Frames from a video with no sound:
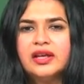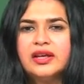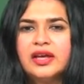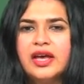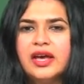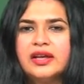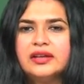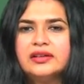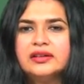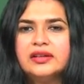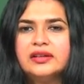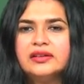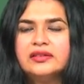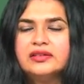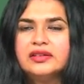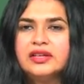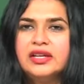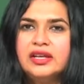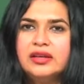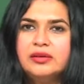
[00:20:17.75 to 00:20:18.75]
and his
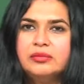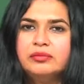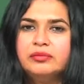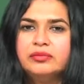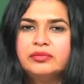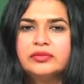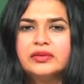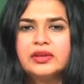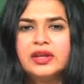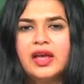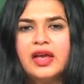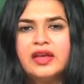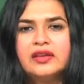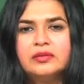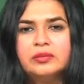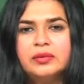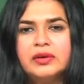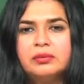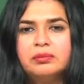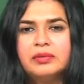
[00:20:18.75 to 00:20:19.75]
name has
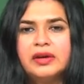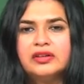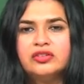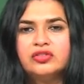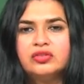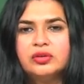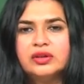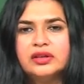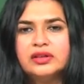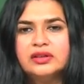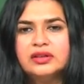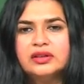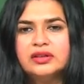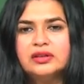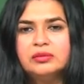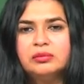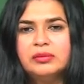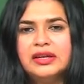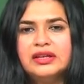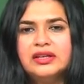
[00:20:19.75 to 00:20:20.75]
been perpetuated
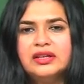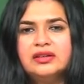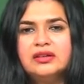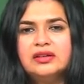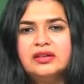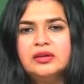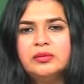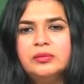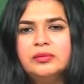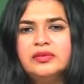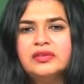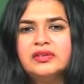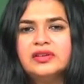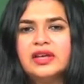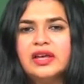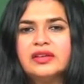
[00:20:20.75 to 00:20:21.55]
in many terms